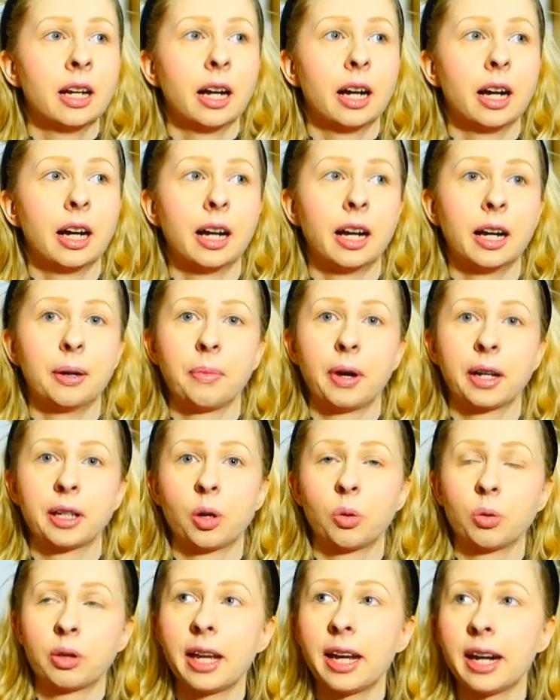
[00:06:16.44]
I
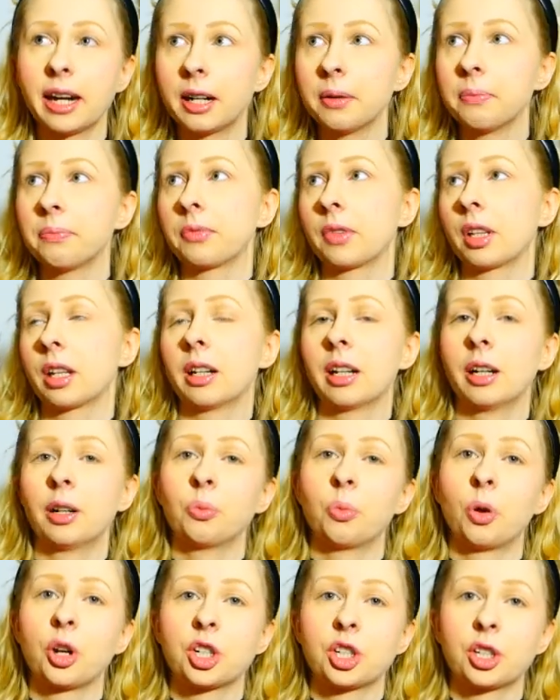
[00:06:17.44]
go there and
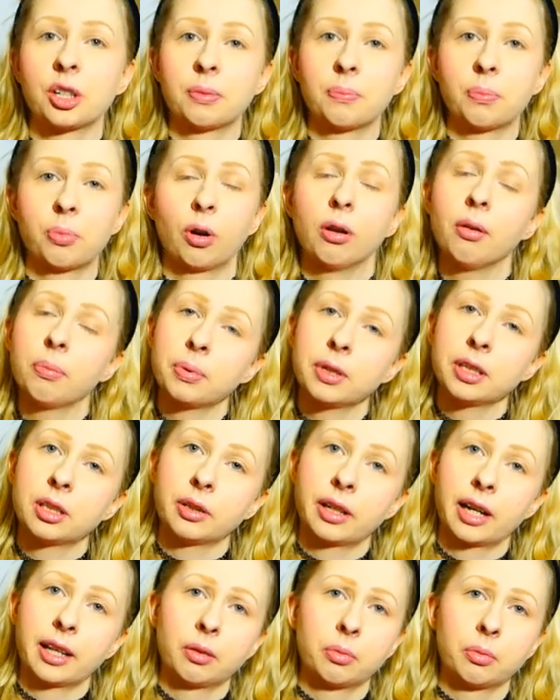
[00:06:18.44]
watch it probably
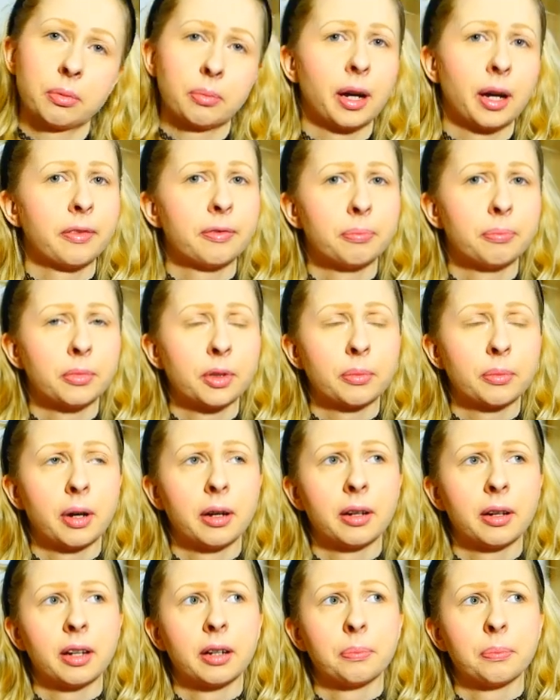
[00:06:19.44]
together with my
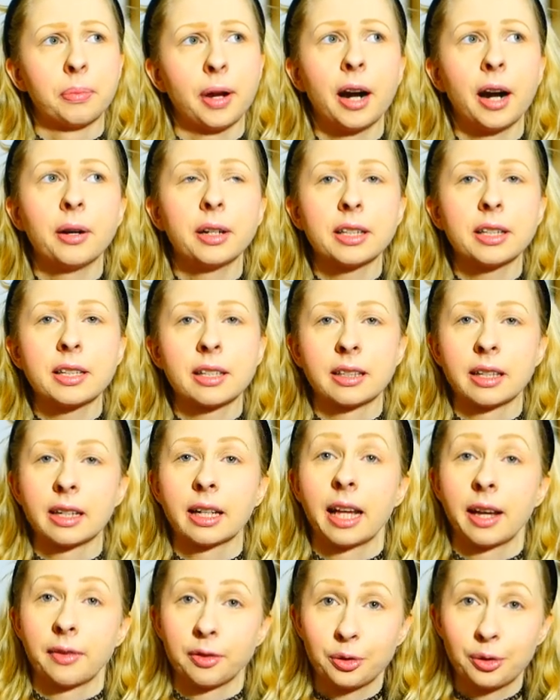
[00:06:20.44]
parents, and then I
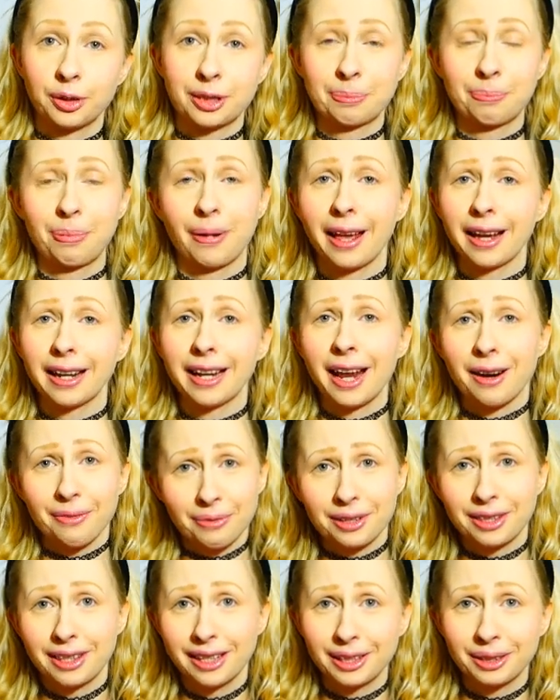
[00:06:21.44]
have to explain
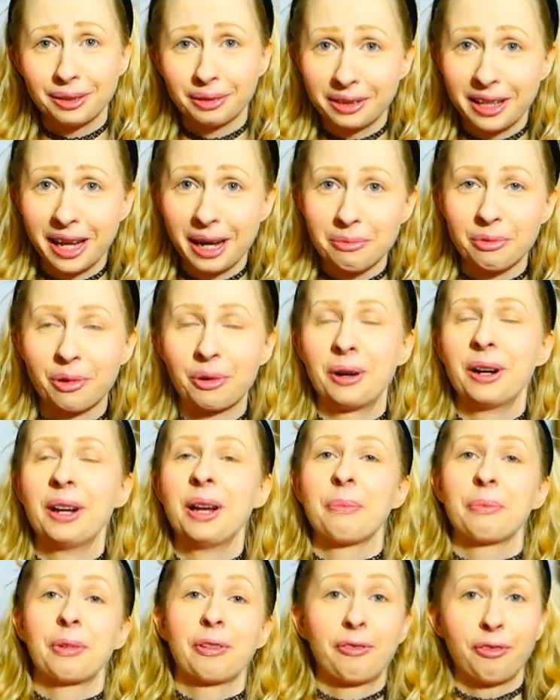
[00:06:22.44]
everything to them, or
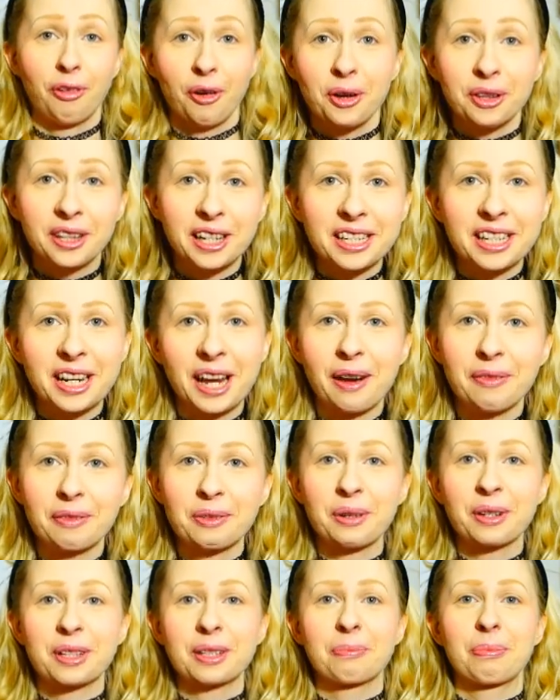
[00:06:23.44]
before that I have to
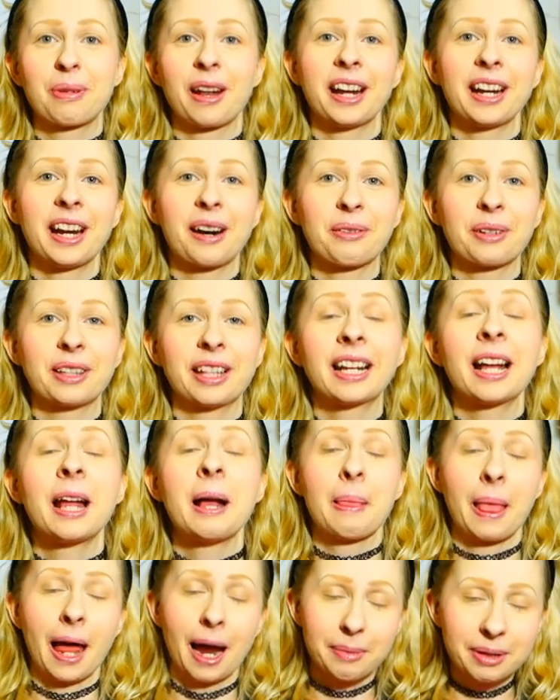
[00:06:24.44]
explain everything.
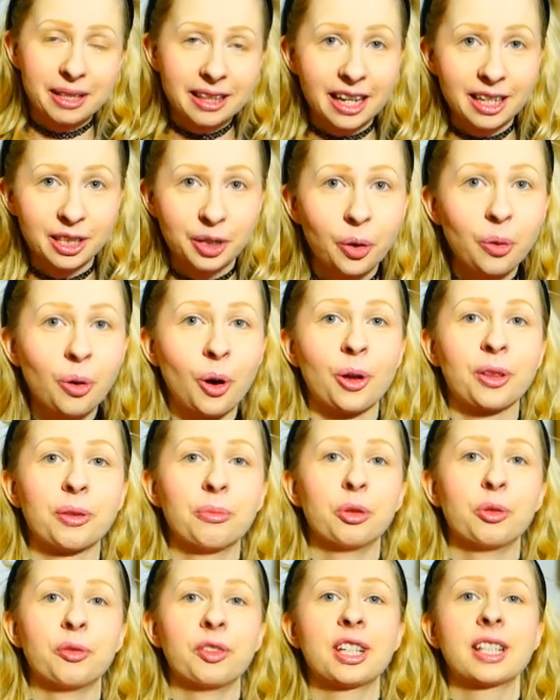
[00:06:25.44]
I mean, they know all the
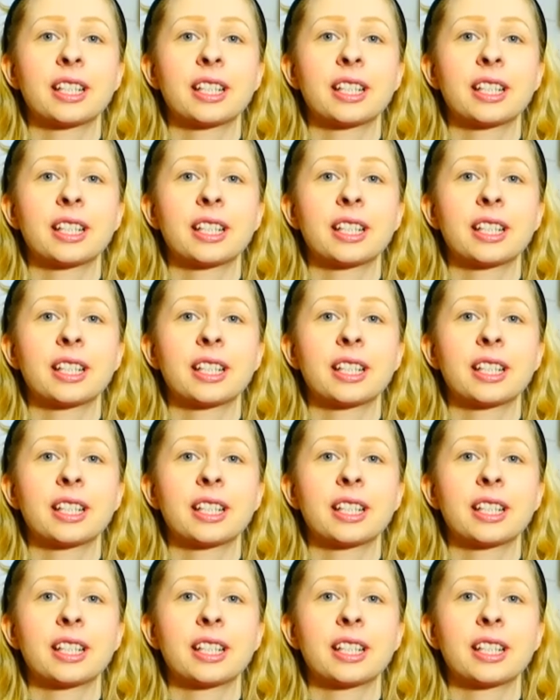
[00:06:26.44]
movies.